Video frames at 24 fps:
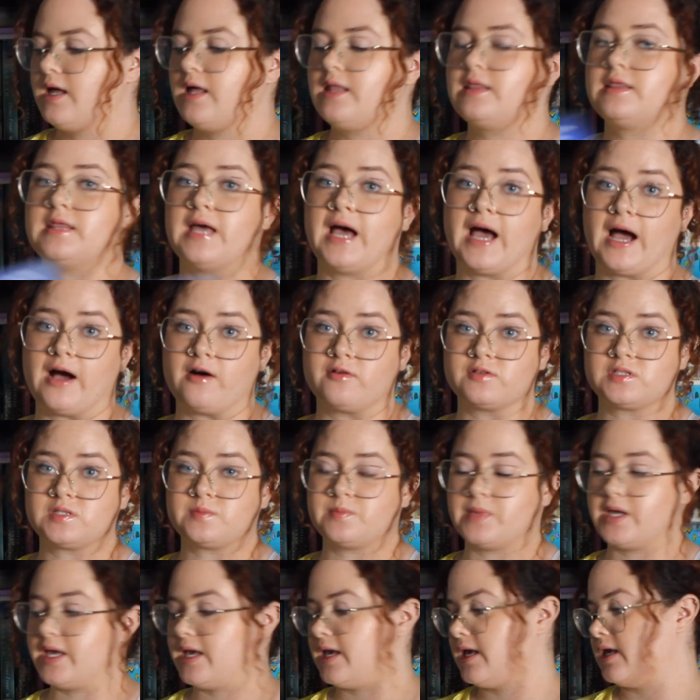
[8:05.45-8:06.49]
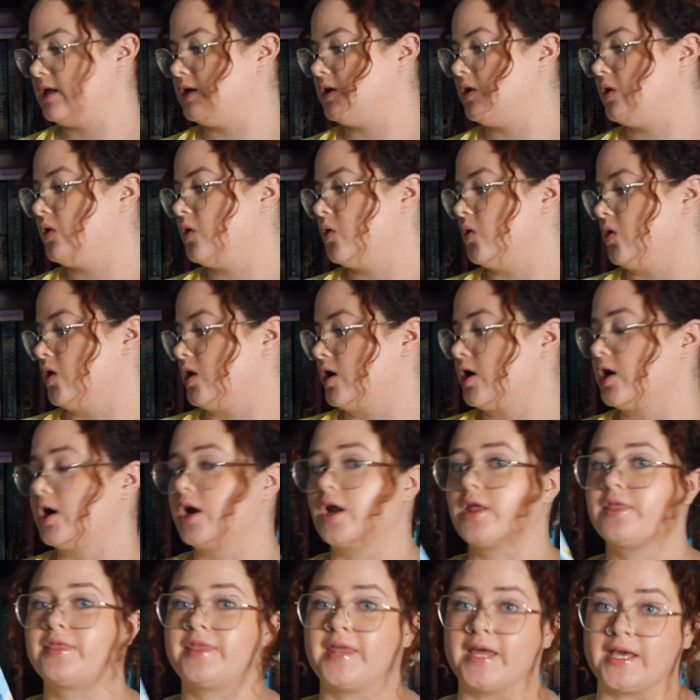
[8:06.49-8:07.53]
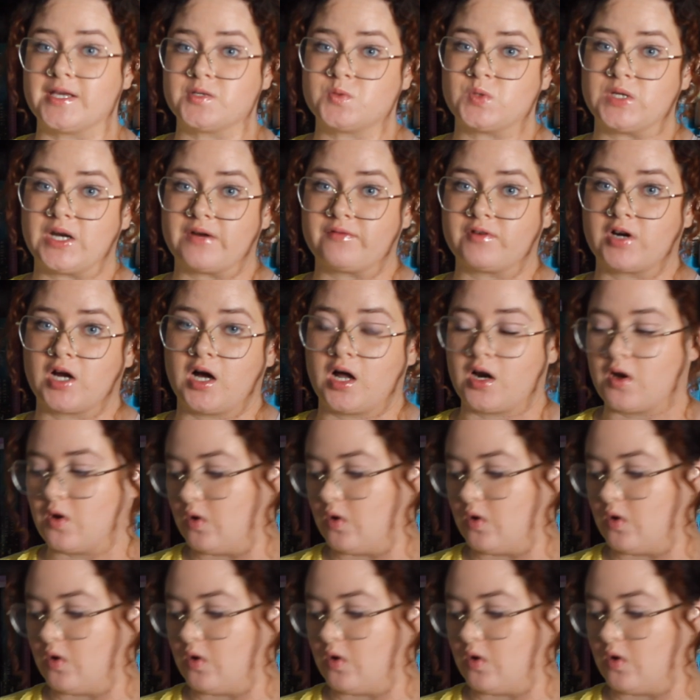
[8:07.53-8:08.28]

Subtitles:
The Housemaid, or Things We Never Got